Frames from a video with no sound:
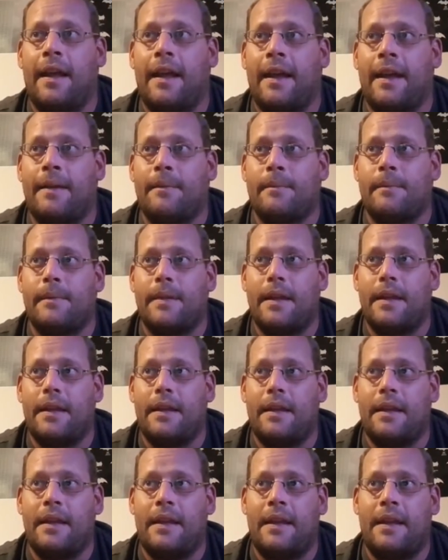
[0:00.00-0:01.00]

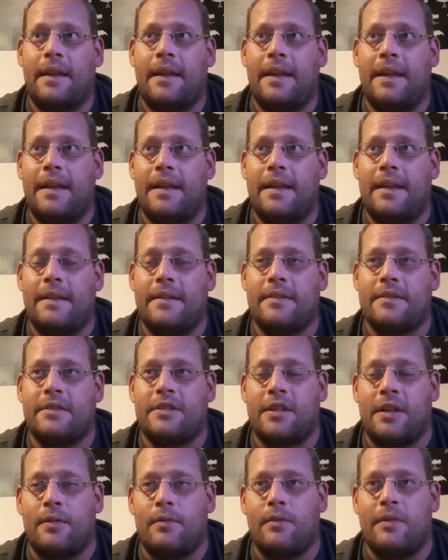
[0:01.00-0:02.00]

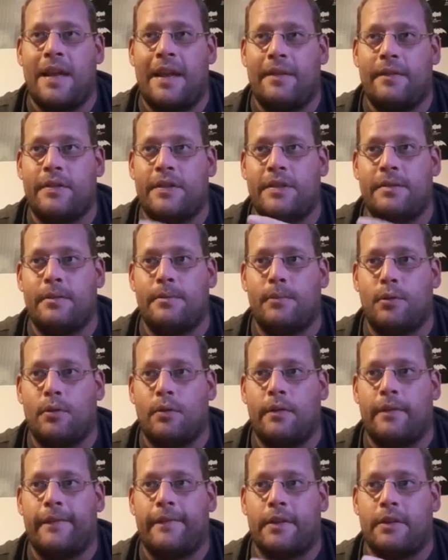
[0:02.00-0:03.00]
So that is in a
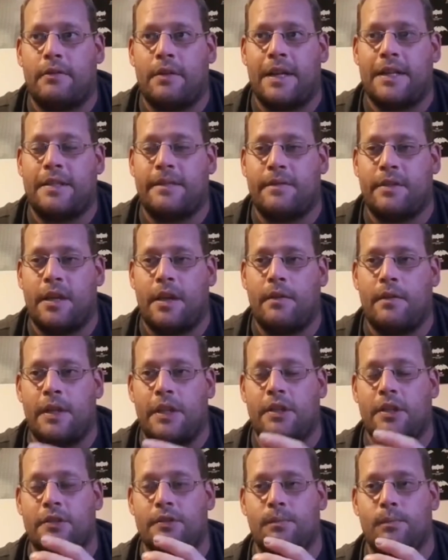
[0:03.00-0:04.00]
more of aggressive
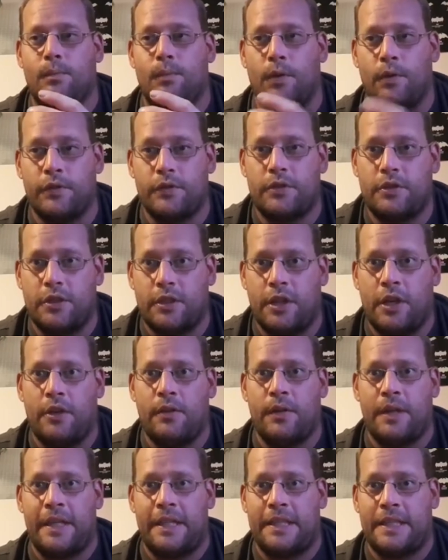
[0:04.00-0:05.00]
tone. He doesn't want to
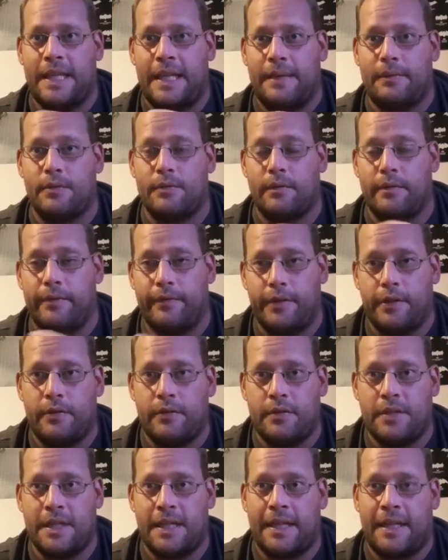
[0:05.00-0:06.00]
go and he keeps
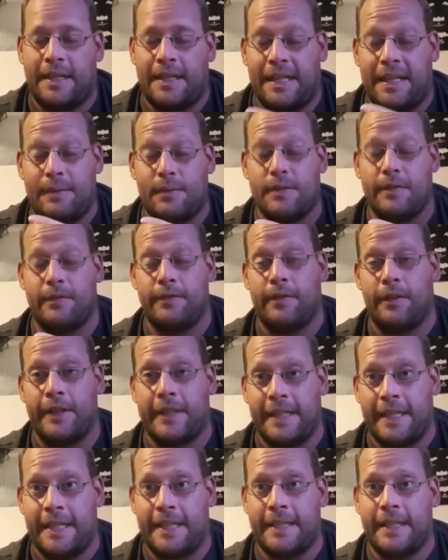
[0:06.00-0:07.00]
refusing and keeps
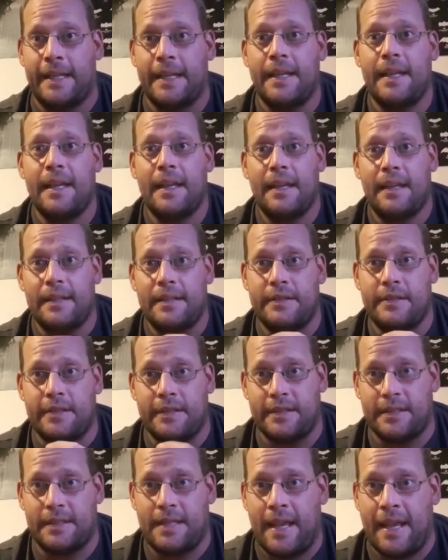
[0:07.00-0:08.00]
fighting
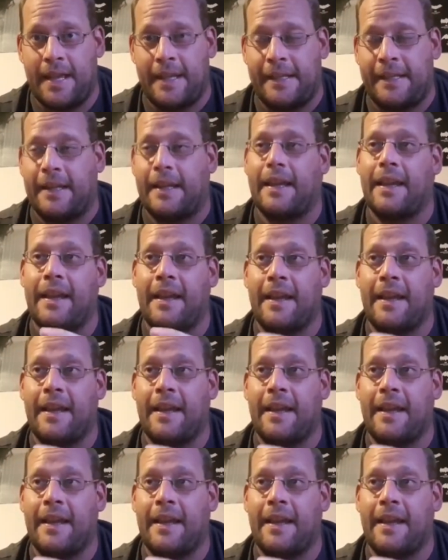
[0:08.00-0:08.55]
to stay.